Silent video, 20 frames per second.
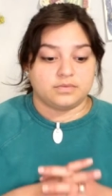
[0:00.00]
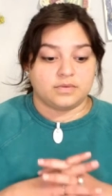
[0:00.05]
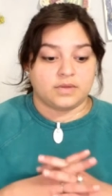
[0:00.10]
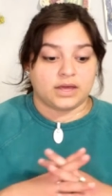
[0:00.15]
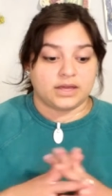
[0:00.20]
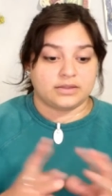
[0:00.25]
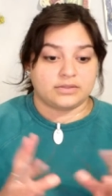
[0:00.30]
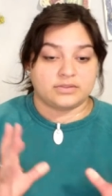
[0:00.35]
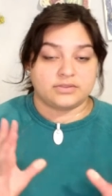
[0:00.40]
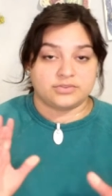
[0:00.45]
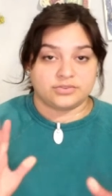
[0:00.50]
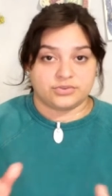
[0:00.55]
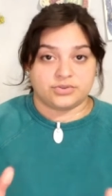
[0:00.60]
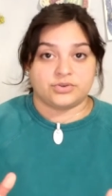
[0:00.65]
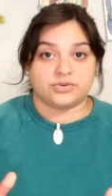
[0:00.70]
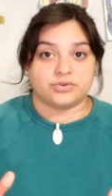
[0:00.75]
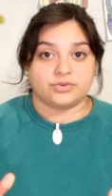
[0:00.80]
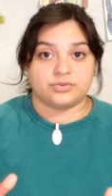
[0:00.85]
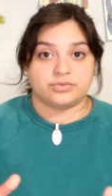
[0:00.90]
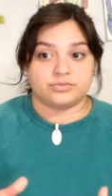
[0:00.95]
I, this
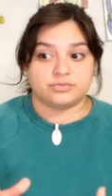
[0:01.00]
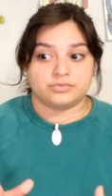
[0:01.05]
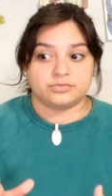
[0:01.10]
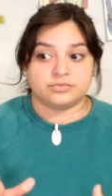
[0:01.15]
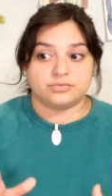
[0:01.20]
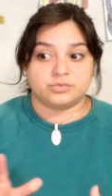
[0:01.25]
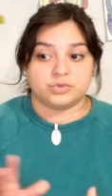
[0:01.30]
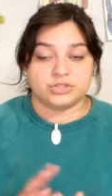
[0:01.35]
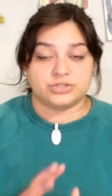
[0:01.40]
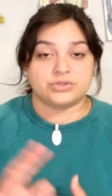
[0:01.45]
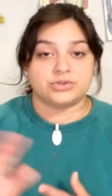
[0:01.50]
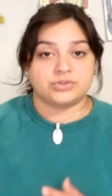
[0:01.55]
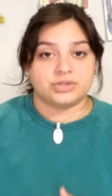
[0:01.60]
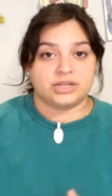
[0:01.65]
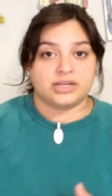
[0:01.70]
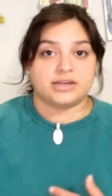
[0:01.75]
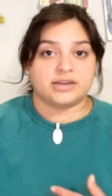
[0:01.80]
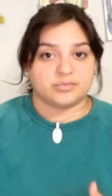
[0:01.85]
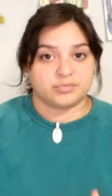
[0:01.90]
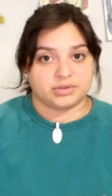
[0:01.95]
still we still
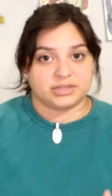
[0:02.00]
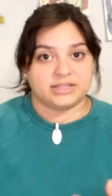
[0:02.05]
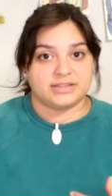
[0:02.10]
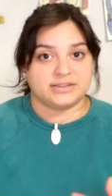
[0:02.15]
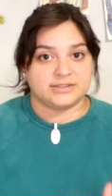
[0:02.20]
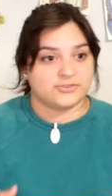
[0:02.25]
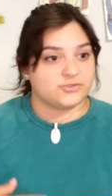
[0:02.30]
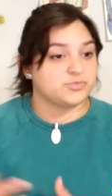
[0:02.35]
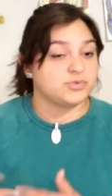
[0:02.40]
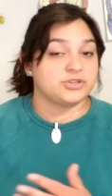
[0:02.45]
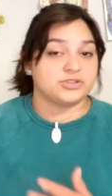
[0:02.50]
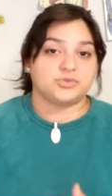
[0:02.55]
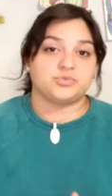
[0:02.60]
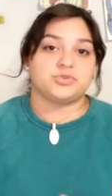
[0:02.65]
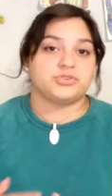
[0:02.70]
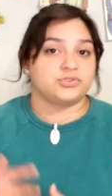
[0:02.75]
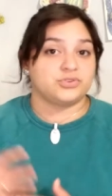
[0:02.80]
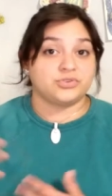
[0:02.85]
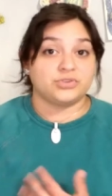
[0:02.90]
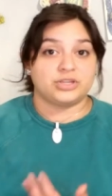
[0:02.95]
need to complete this mission.
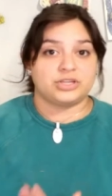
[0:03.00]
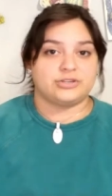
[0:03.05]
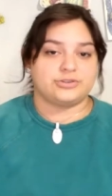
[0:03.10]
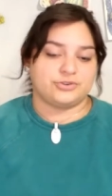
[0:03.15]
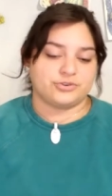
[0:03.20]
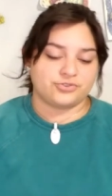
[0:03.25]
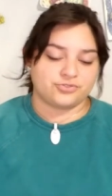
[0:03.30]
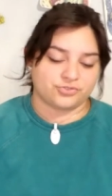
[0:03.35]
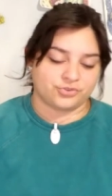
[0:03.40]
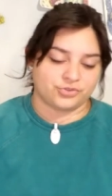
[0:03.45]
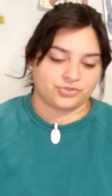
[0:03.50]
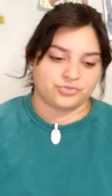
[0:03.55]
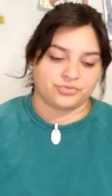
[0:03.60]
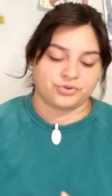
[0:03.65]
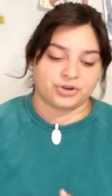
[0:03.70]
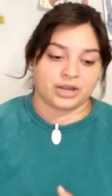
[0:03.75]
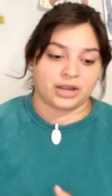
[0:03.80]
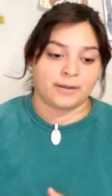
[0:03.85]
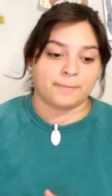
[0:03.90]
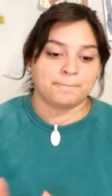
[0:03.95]
We still need to destroy the
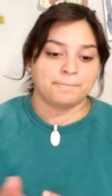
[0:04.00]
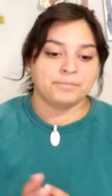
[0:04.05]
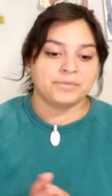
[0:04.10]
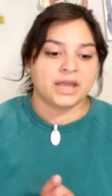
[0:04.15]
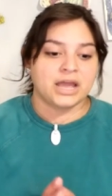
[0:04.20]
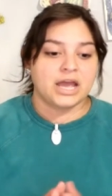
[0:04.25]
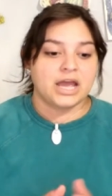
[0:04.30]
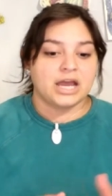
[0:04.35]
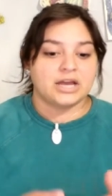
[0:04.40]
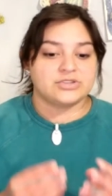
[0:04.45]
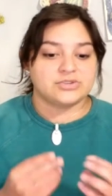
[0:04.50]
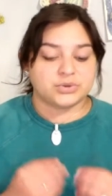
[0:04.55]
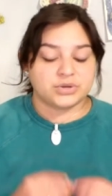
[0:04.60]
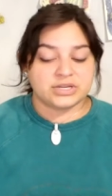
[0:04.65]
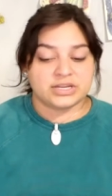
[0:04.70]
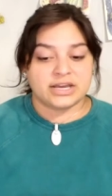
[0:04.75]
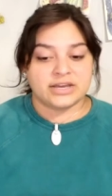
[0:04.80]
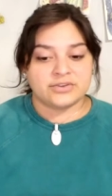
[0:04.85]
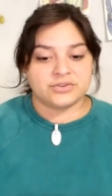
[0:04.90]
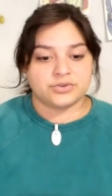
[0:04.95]
ring, and so
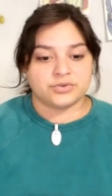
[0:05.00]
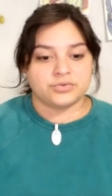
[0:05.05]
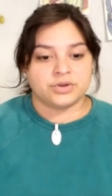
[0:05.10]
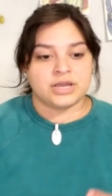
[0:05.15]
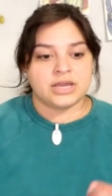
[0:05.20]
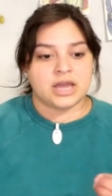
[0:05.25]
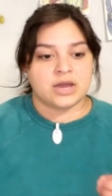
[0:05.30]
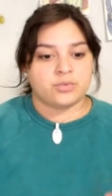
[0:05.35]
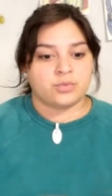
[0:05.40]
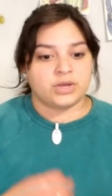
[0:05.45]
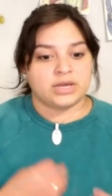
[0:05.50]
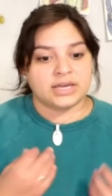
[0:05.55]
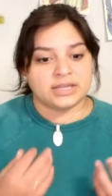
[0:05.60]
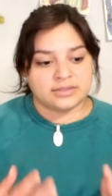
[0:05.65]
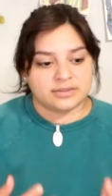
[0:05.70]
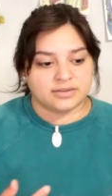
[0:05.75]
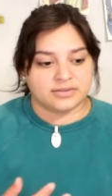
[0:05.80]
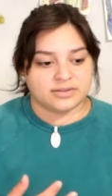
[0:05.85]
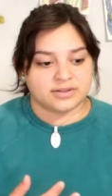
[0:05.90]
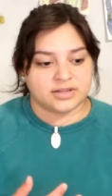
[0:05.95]
he takes the ring, and we
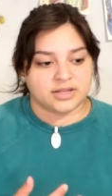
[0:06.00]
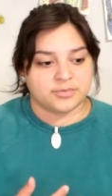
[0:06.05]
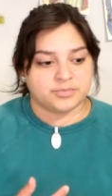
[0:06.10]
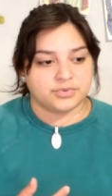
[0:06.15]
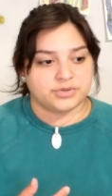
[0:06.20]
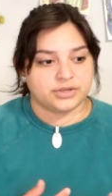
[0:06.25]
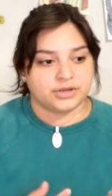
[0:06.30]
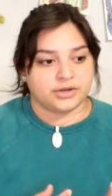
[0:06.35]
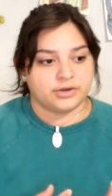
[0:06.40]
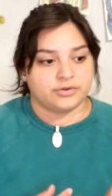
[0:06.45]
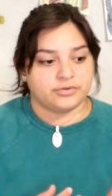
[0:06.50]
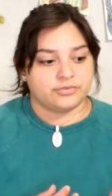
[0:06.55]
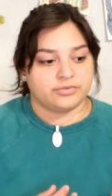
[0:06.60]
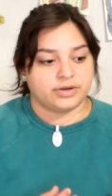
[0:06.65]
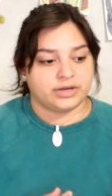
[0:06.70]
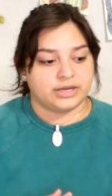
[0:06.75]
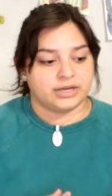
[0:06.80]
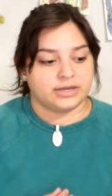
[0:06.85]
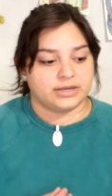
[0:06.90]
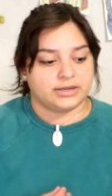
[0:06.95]
get this glimpse of
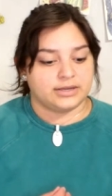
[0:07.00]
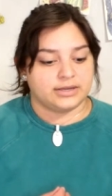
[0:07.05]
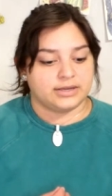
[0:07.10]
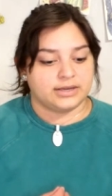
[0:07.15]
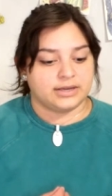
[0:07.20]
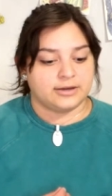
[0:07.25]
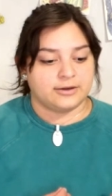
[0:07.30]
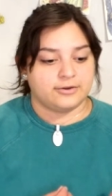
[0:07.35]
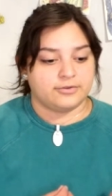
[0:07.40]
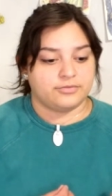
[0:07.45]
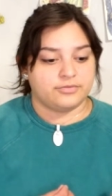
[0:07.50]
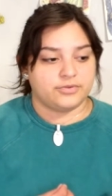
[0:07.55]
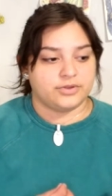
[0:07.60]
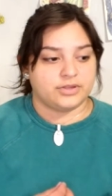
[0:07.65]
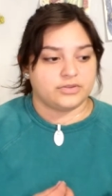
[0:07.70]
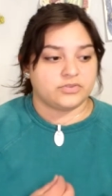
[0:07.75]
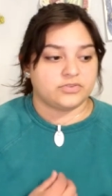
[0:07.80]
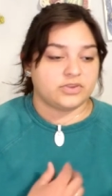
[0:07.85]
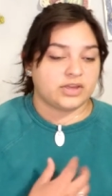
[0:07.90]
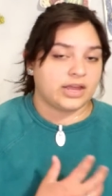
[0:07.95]
like of
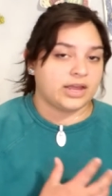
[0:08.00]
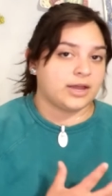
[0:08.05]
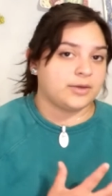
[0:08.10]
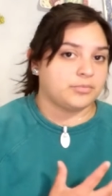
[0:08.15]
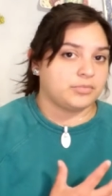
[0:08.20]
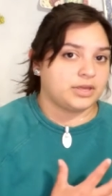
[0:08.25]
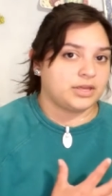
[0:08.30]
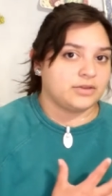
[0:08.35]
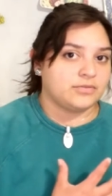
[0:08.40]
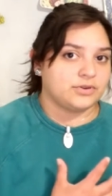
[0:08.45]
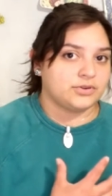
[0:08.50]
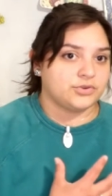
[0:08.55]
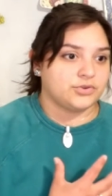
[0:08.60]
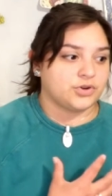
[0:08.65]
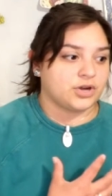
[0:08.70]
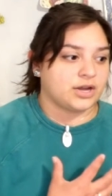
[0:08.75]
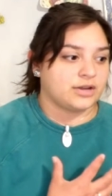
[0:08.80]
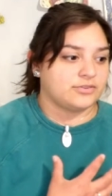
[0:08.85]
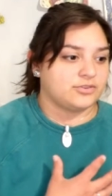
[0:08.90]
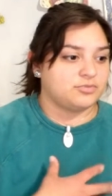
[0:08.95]
Sam even
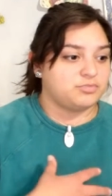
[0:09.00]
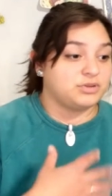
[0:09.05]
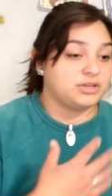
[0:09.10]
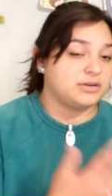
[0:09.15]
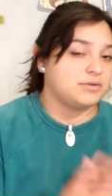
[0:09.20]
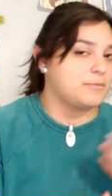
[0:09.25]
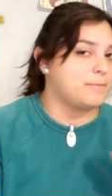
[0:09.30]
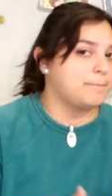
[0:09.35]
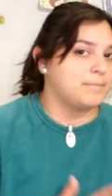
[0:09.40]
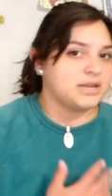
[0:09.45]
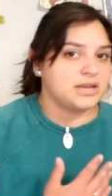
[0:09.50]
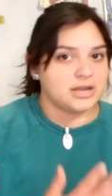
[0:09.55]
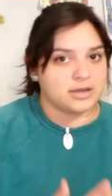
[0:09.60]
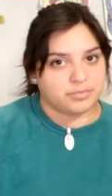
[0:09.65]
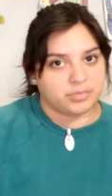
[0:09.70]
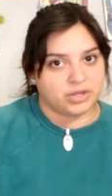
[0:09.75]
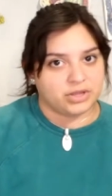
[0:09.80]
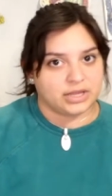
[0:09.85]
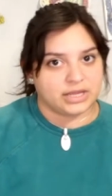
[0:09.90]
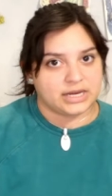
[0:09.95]
trying to be
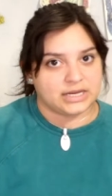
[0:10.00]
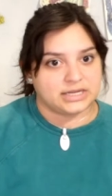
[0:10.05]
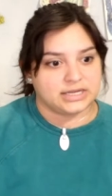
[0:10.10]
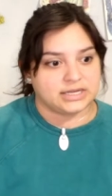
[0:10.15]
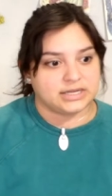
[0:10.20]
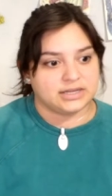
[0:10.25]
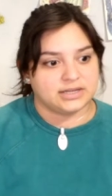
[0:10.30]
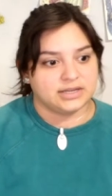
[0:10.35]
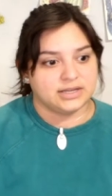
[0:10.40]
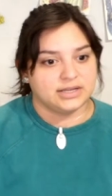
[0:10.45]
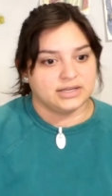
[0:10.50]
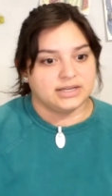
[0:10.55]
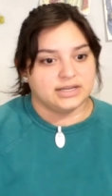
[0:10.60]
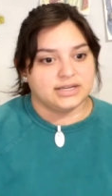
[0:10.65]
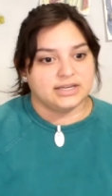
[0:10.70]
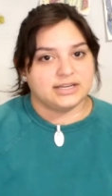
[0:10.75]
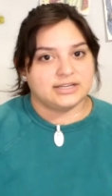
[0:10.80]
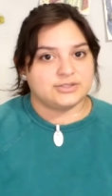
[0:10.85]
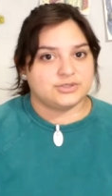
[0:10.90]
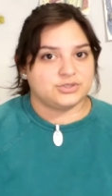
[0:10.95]
manipulated
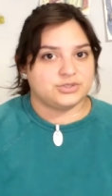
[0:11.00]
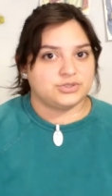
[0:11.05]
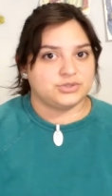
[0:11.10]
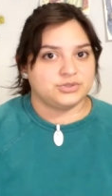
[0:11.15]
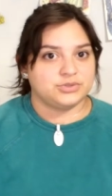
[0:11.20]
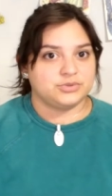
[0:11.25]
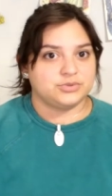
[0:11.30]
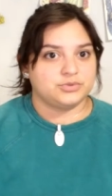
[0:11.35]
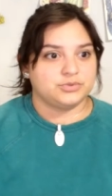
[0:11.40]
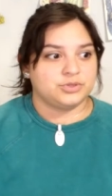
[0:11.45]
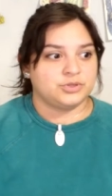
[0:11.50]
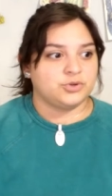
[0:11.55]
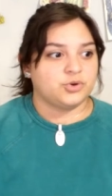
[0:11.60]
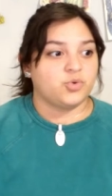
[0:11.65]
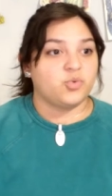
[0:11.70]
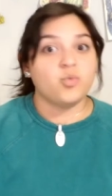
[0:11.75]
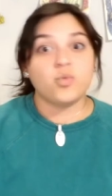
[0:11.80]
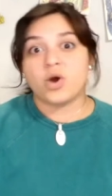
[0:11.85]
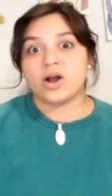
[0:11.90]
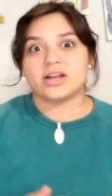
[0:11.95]
into you
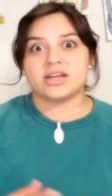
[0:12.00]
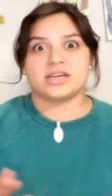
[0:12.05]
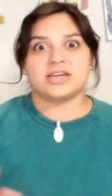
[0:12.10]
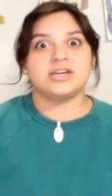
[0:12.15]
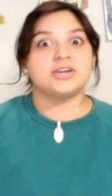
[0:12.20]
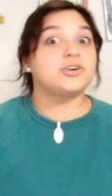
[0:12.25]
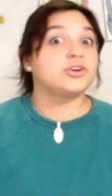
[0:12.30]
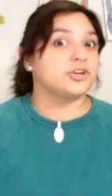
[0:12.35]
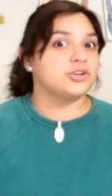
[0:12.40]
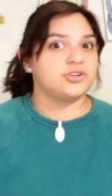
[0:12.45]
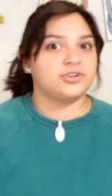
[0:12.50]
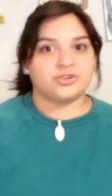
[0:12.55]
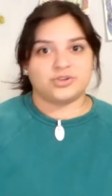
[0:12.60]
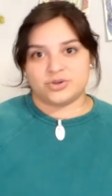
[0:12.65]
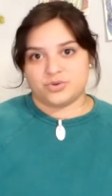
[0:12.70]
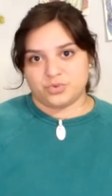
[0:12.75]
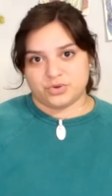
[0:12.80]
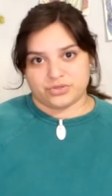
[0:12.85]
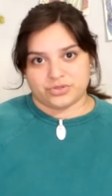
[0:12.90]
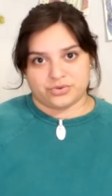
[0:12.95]
know what he could
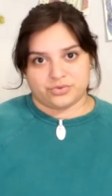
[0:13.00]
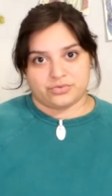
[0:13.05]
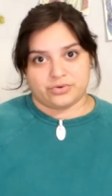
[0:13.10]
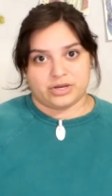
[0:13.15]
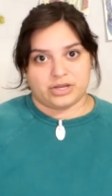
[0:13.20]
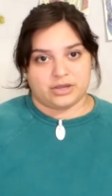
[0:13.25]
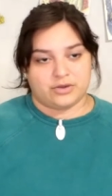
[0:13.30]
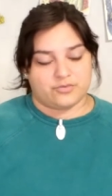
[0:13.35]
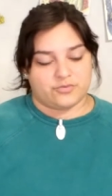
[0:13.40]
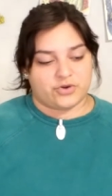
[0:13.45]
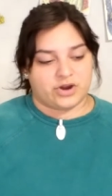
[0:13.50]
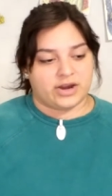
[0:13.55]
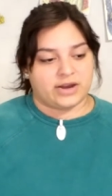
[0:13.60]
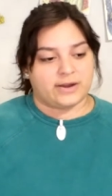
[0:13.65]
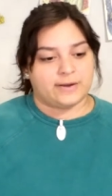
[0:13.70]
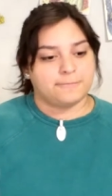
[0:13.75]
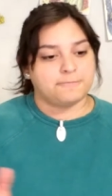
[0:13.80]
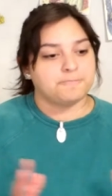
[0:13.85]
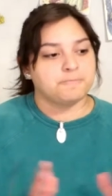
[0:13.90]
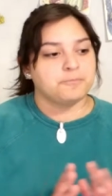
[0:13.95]
do with the ring,
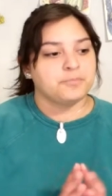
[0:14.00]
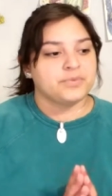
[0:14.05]
right?